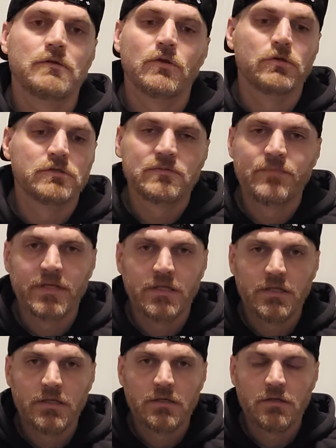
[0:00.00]
Good
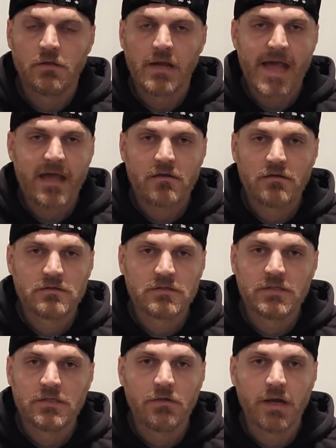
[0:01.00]
speed, good
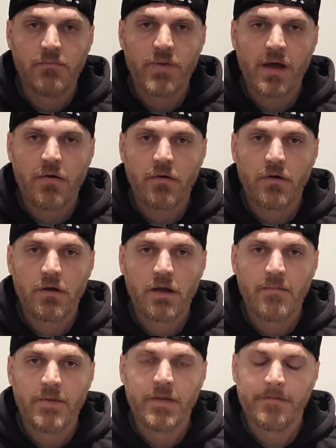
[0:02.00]
accuracy, great power.
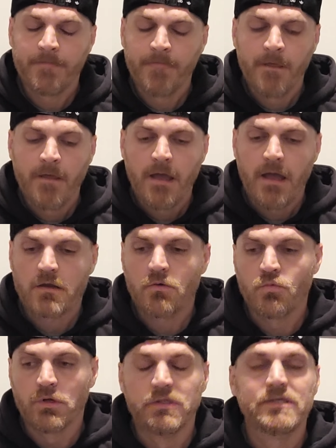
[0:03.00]
I mean, I
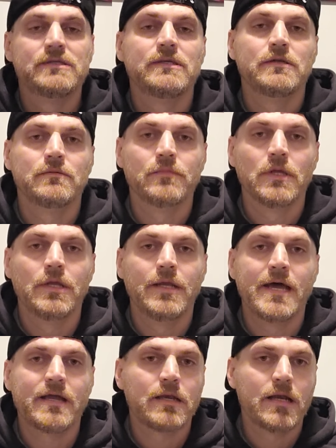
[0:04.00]
could really see him
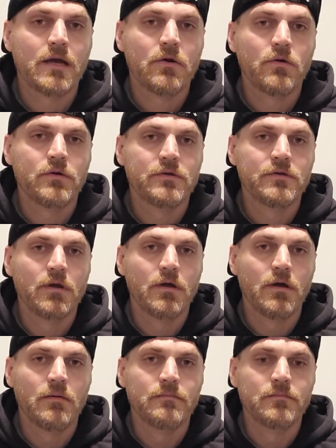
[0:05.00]
knocking out
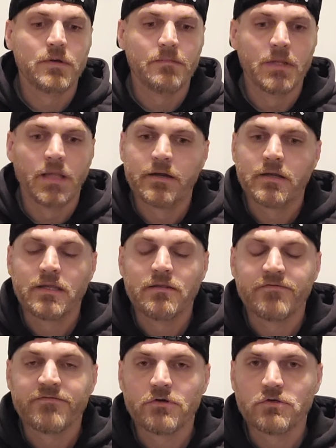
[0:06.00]
um, Mullarkey in
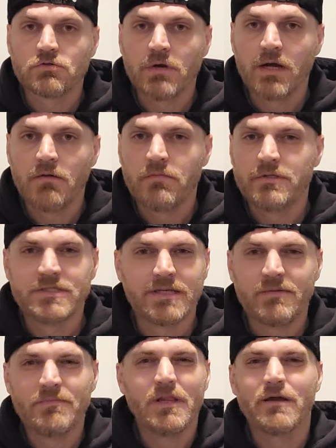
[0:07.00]
the first round, but
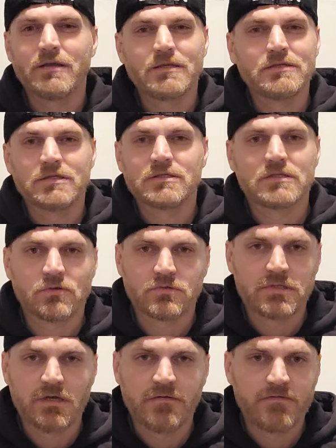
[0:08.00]
Jamie Mullarkey's just so
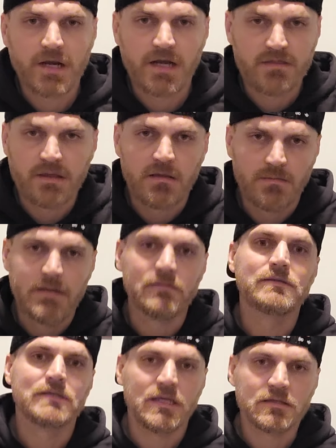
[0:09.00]
tough that I think he'll be able
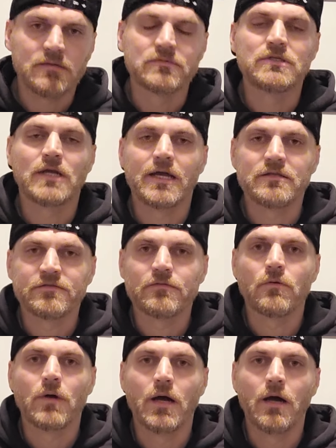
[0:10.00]
to take them shots for
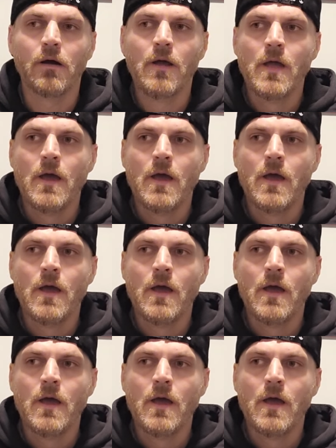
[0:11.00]
a while.